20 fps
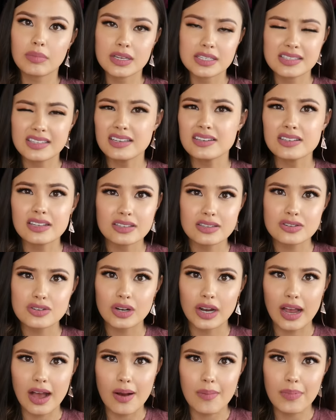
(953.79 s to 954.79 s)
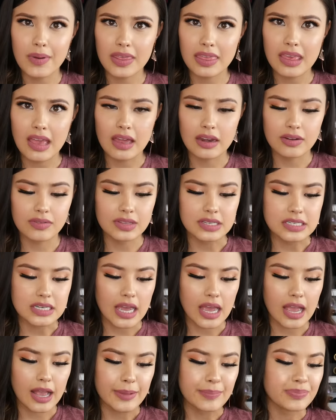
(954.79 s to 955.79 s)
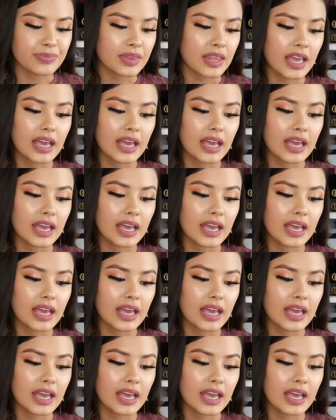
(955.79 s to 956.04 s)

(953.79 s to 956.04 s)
My skin doesn't dry out by the end of the day.